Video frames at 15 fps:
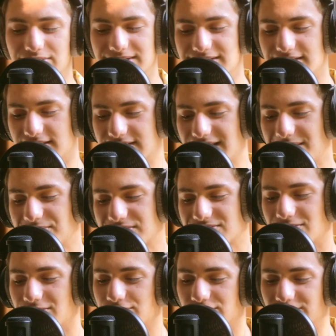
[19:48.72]
to this episode will
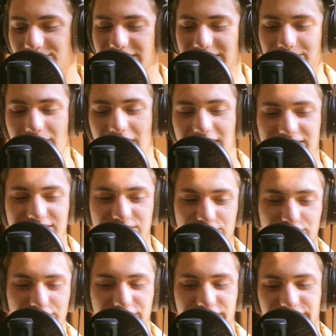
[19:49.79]
be my story
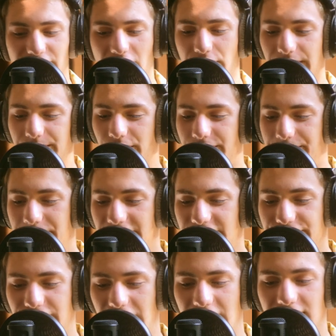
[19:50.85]
of how I bought my van.